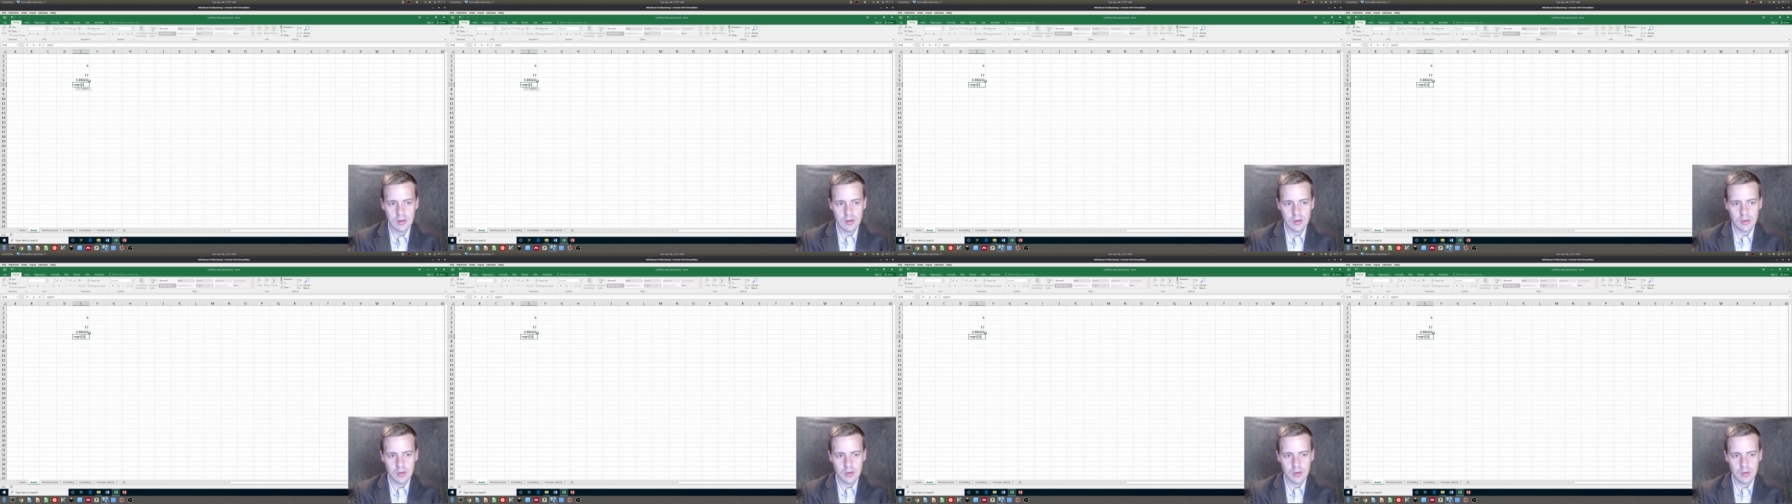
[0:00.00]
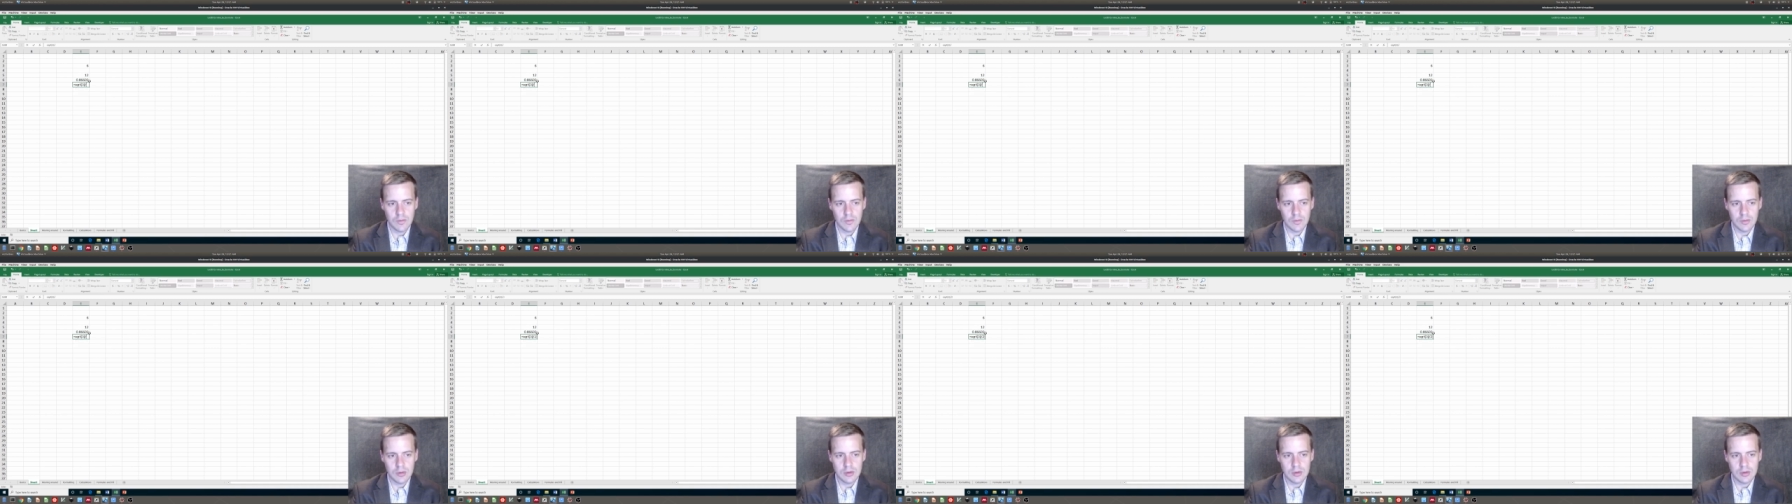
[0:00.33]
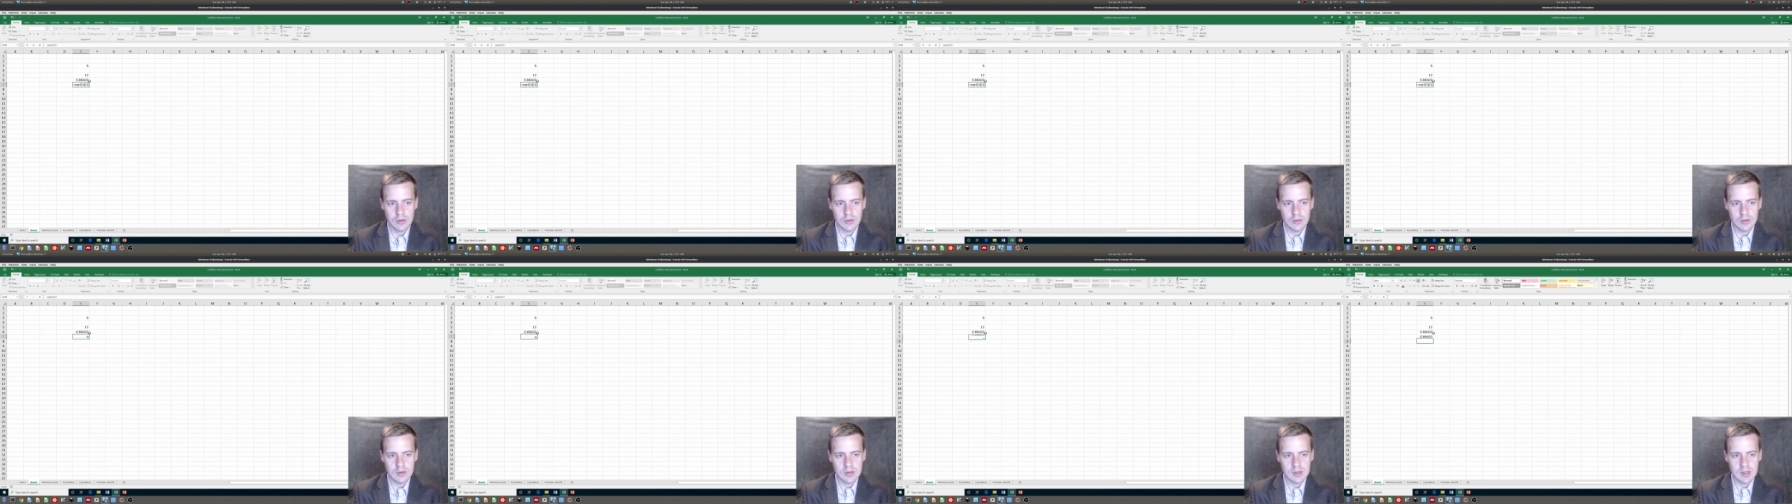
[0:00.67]
over 2.
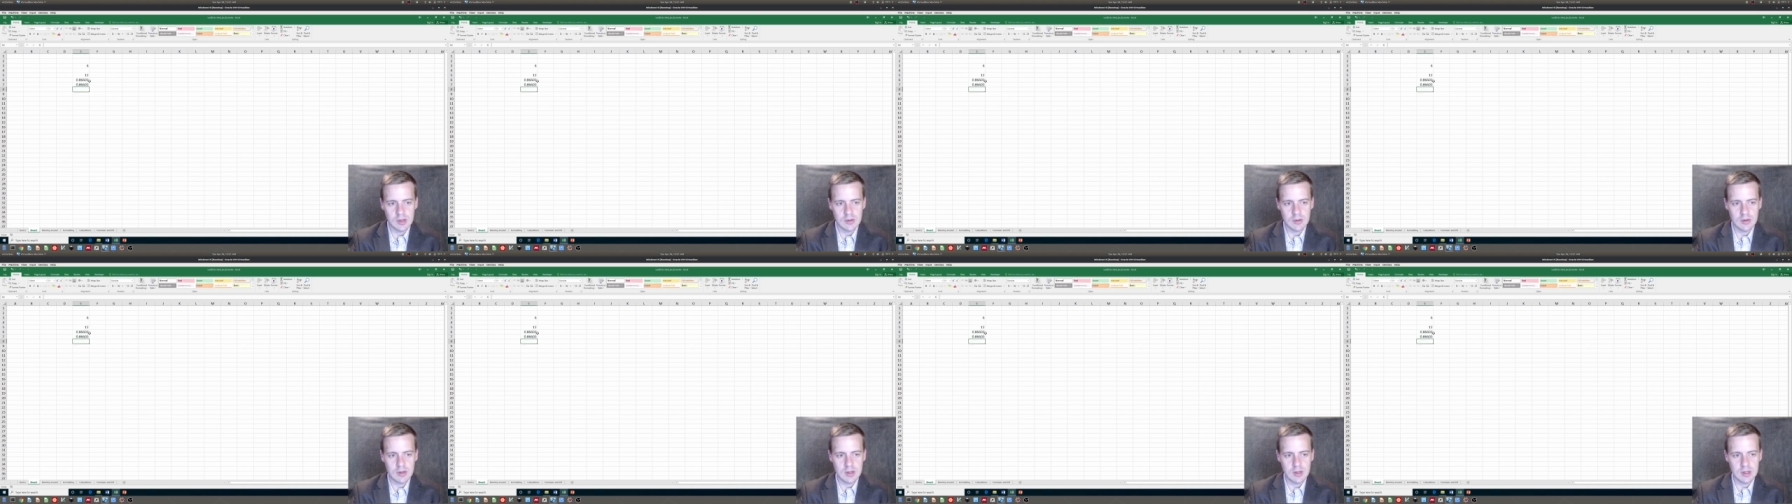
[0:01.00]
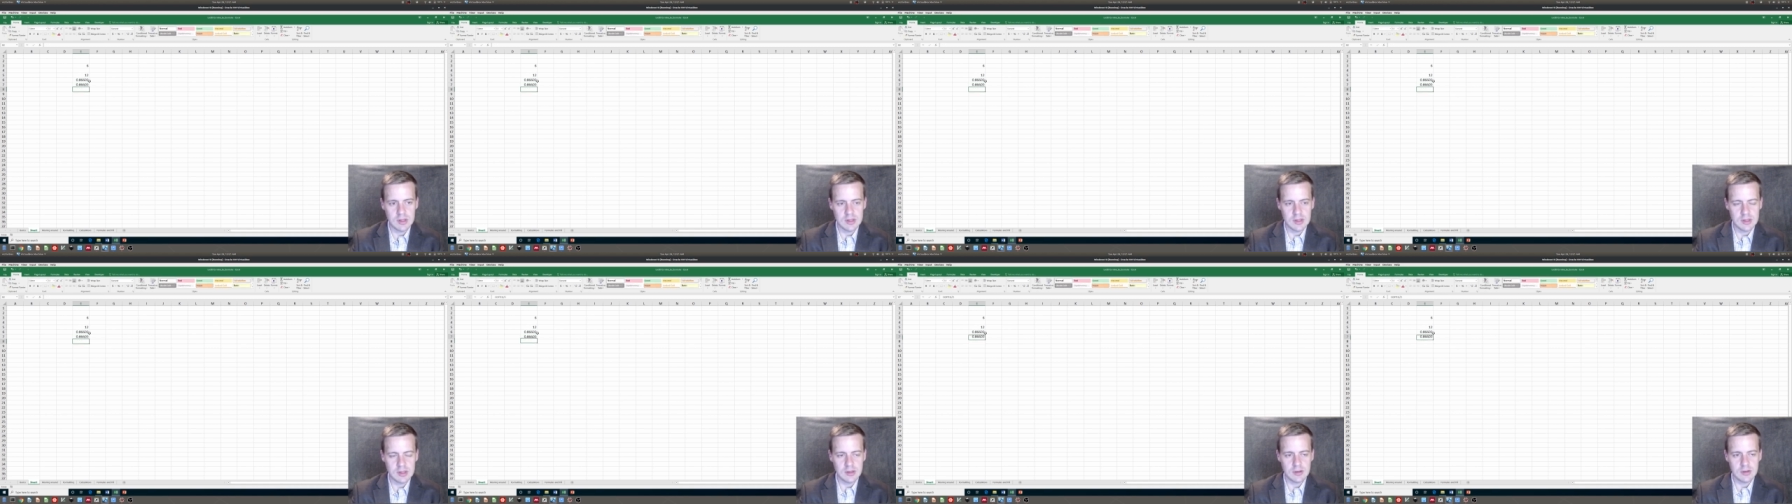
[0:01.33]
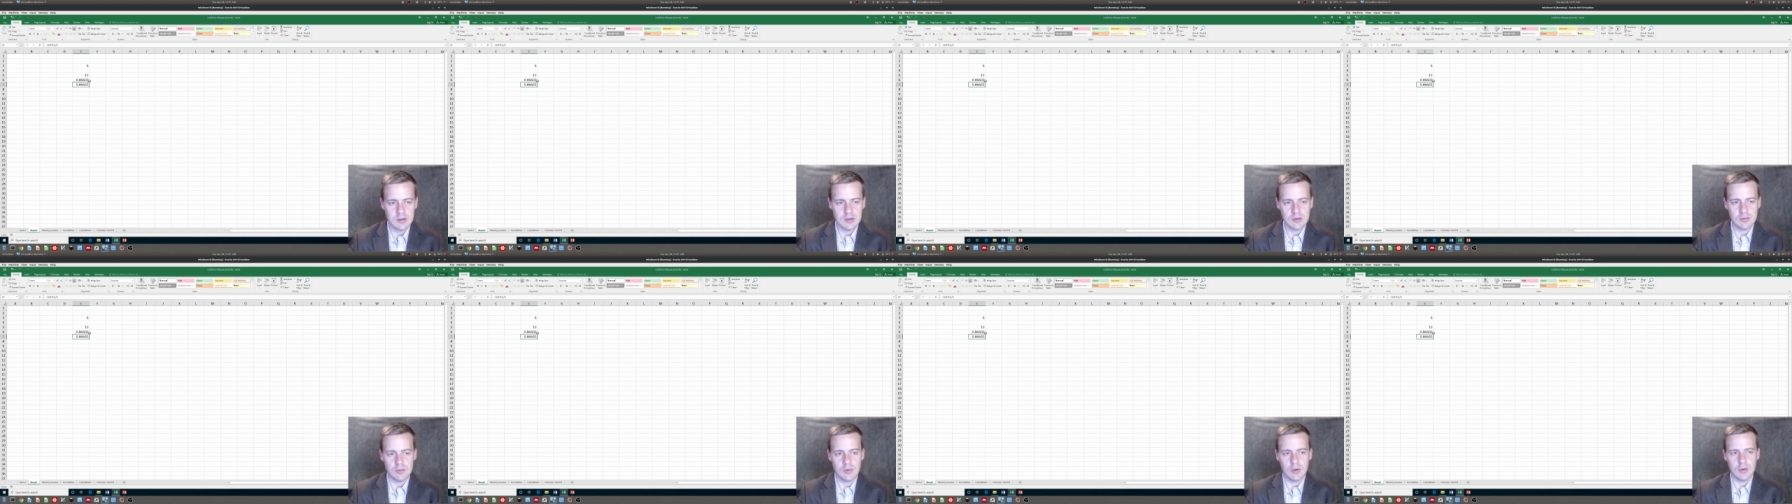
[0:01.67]
Is that what it is?
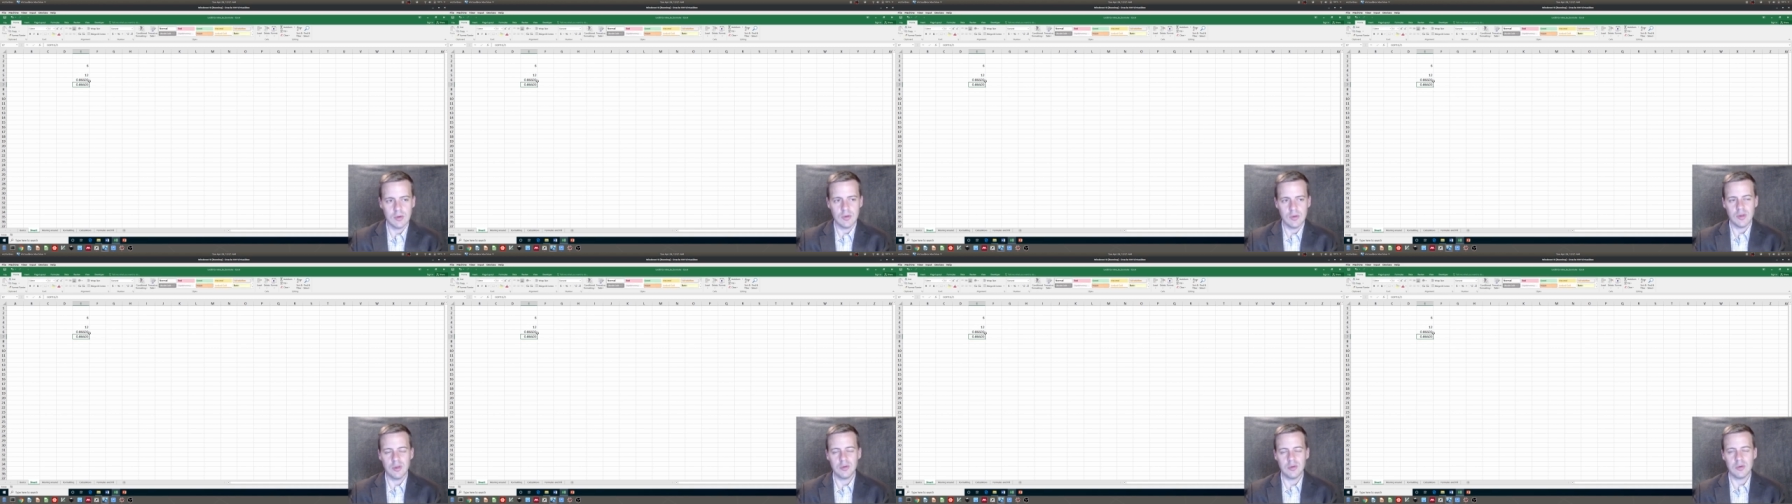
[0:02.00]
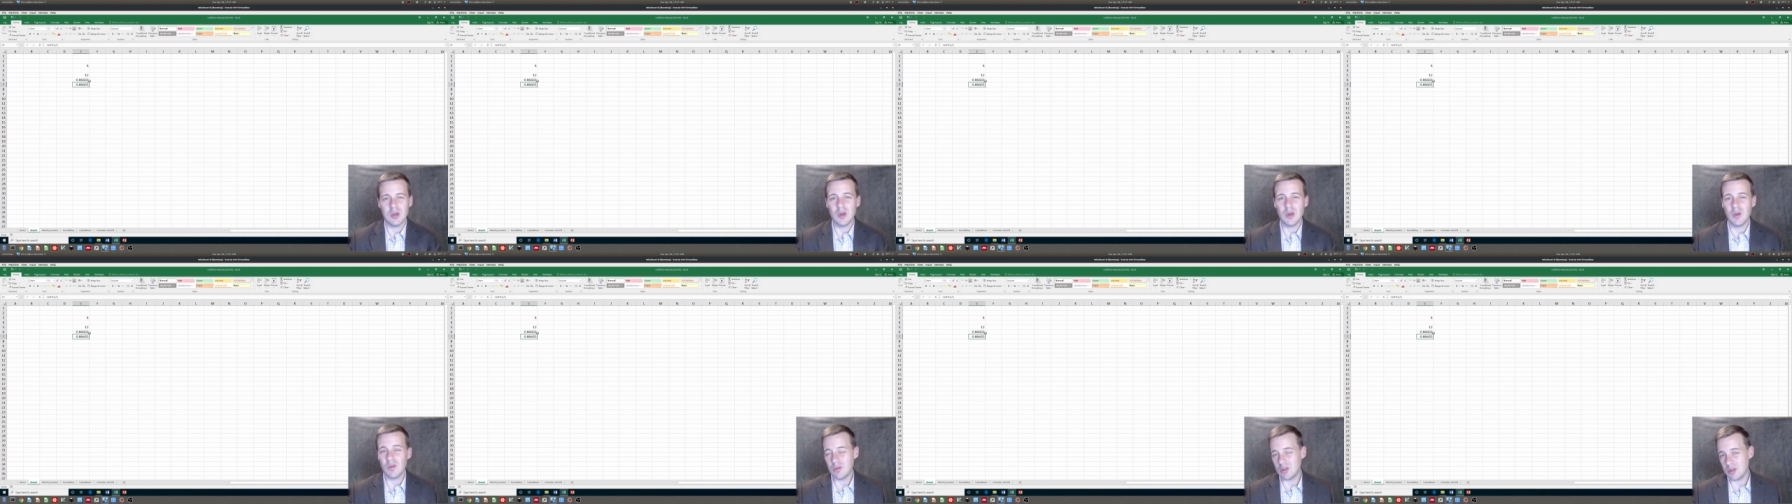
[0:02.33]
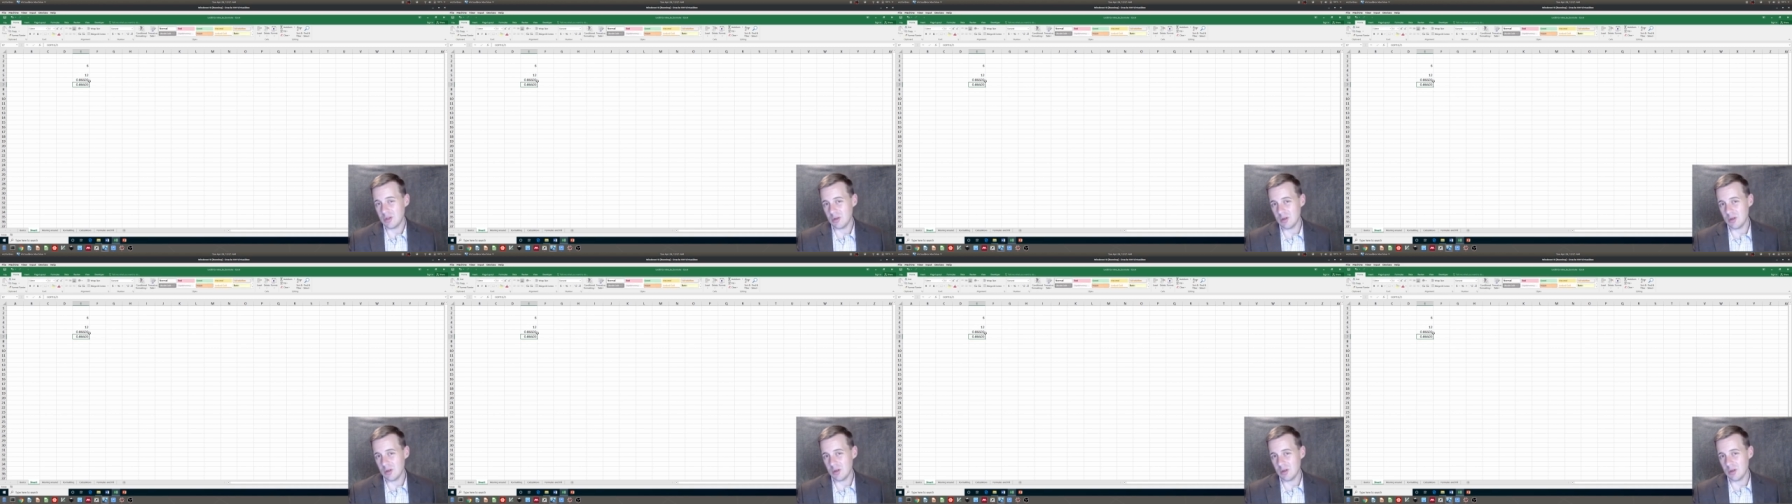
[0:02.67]
Square root of 3 over 2.